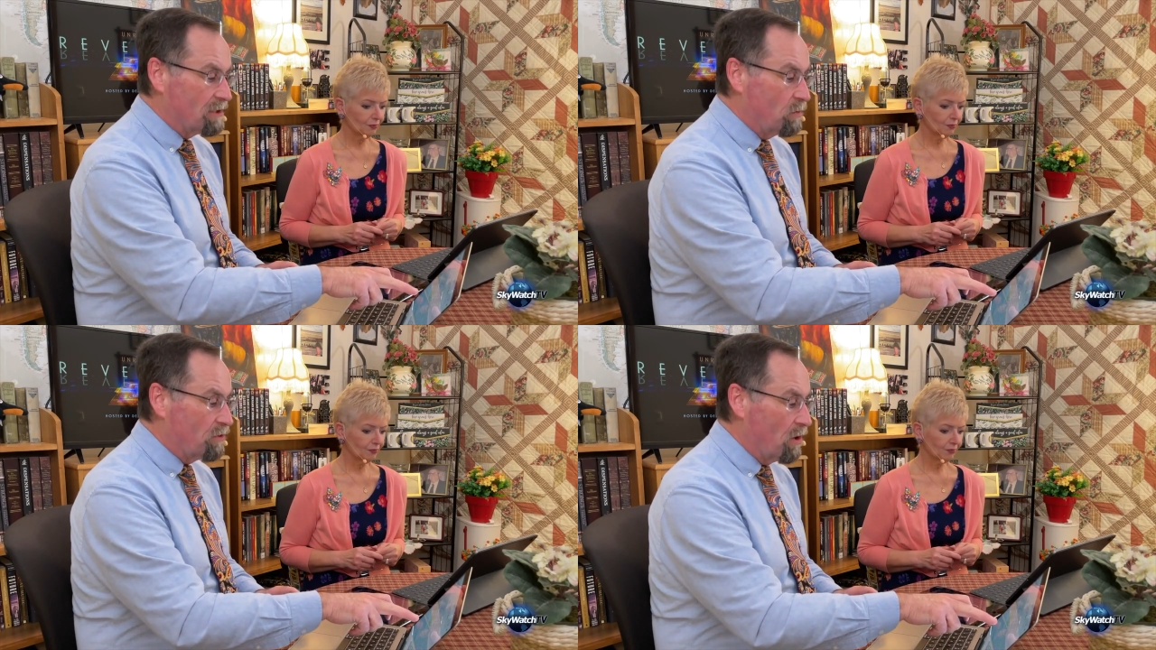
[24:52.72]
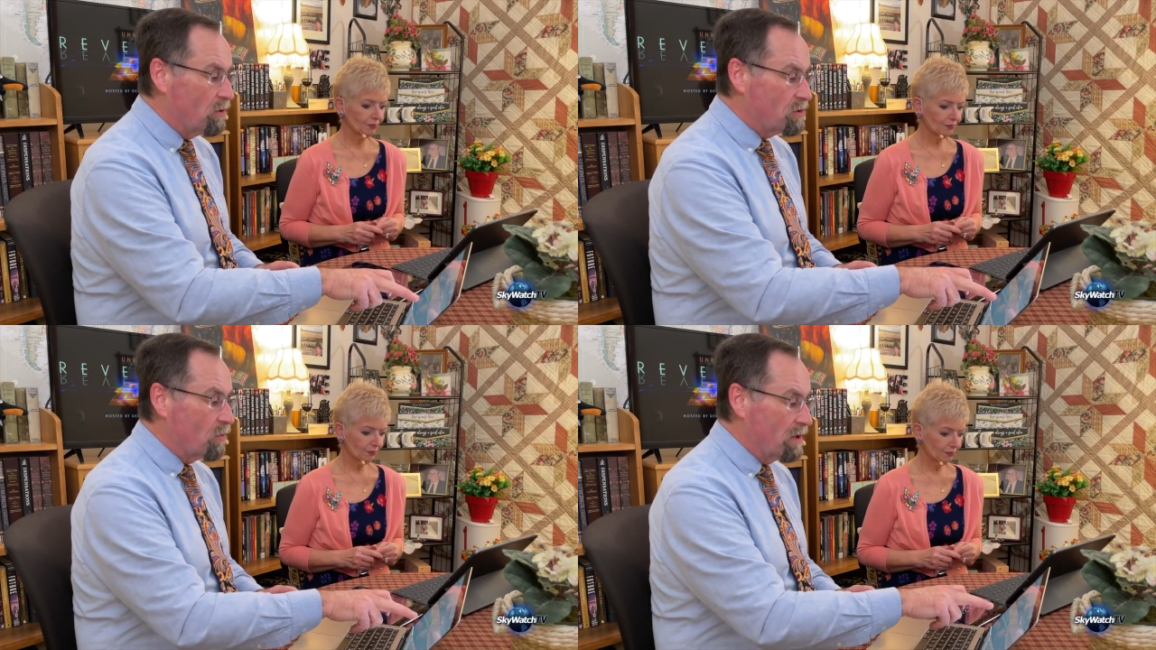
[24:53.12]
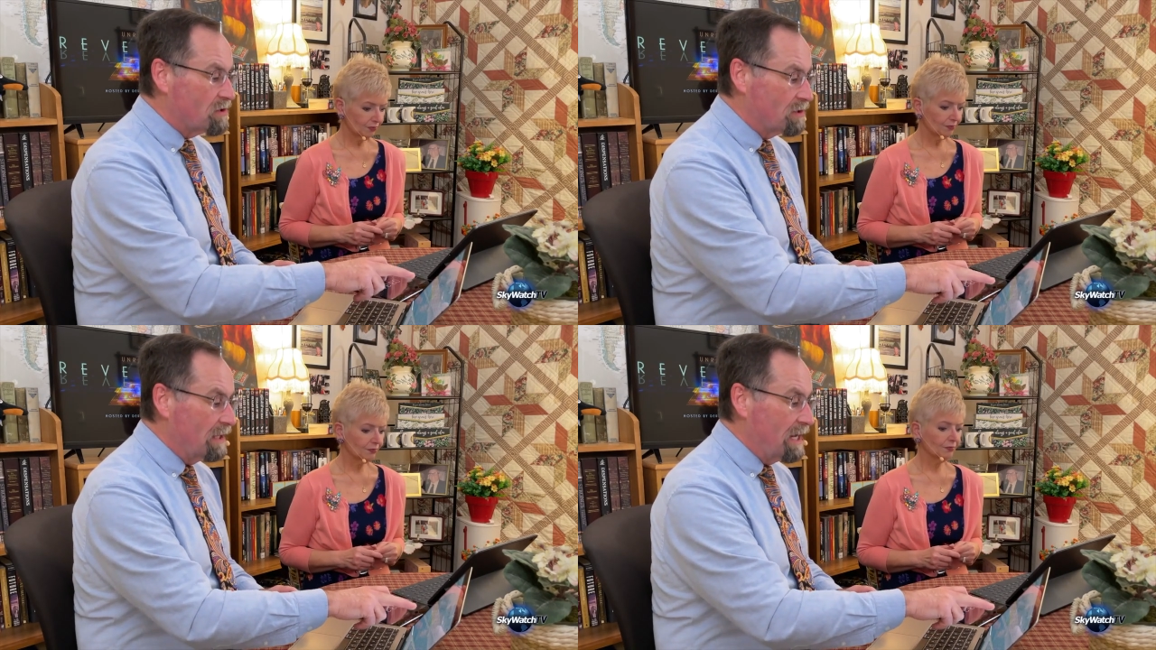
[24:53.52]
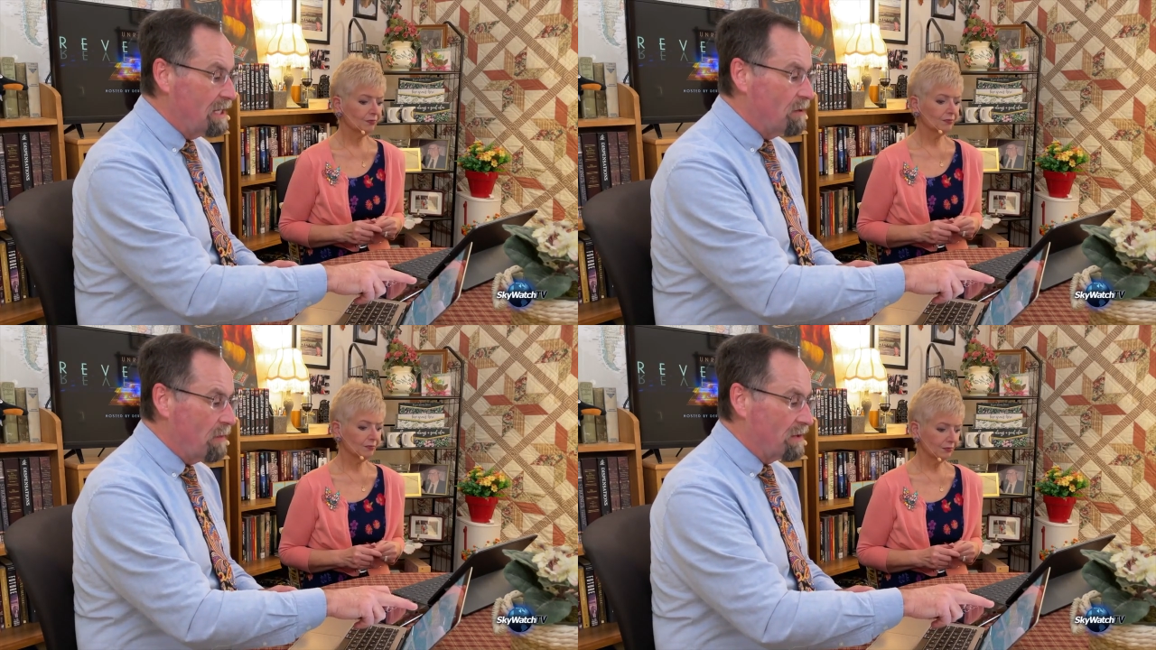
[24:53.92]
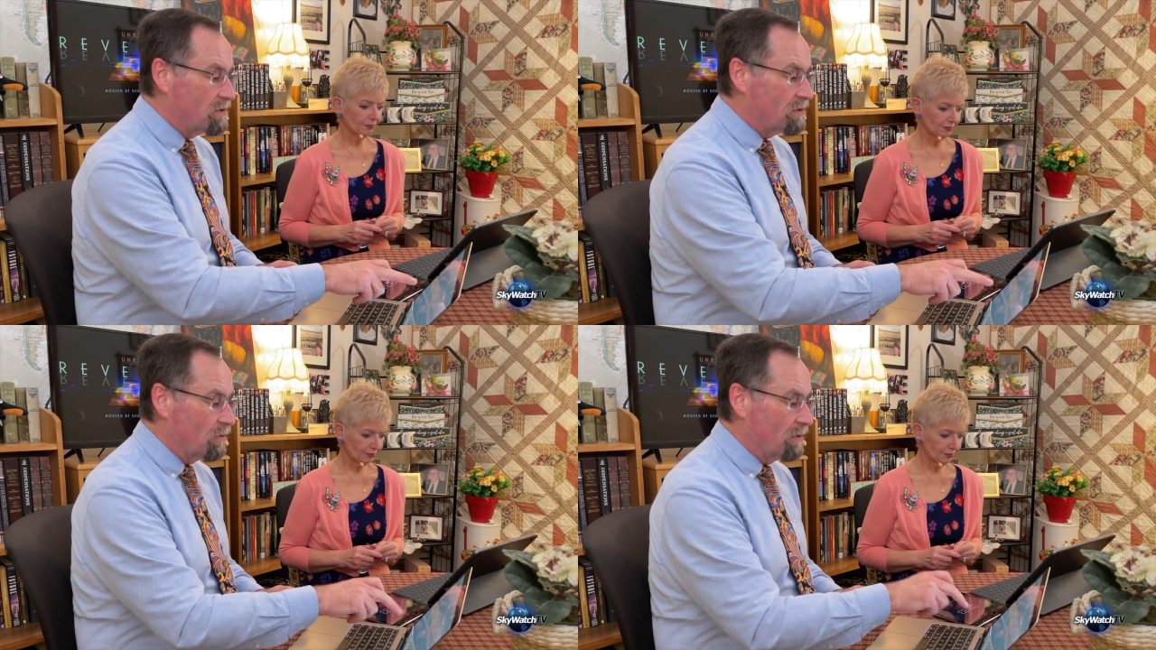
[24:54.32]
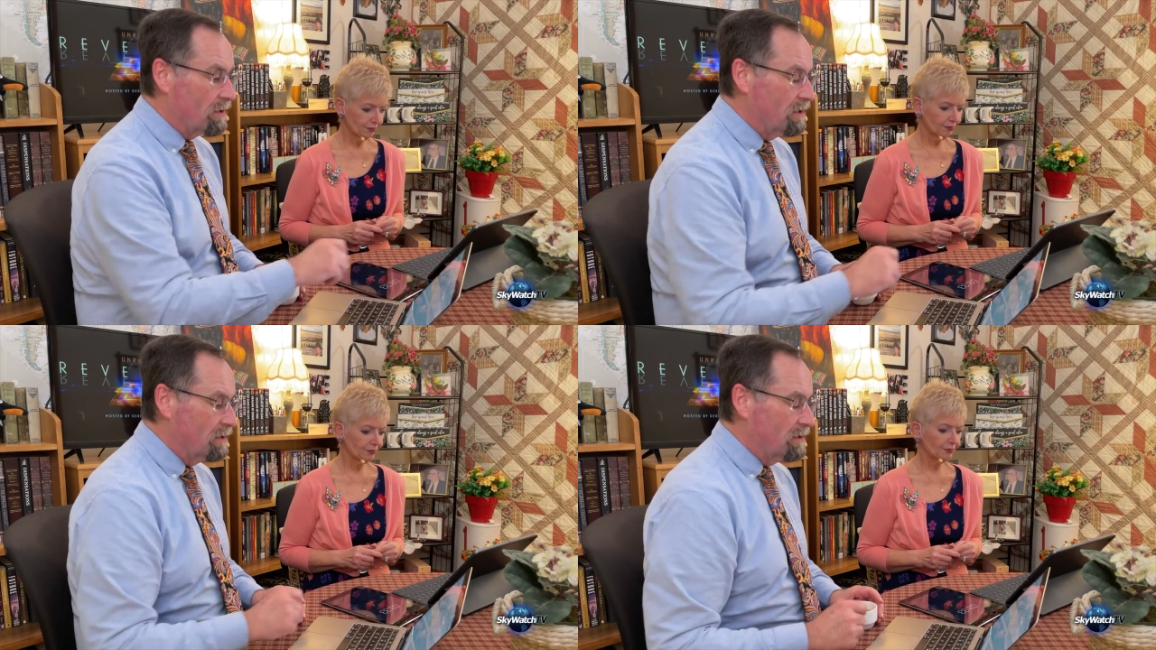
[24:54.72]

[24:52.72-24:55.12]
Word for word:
Speaker 1: with those who are slain by the sword.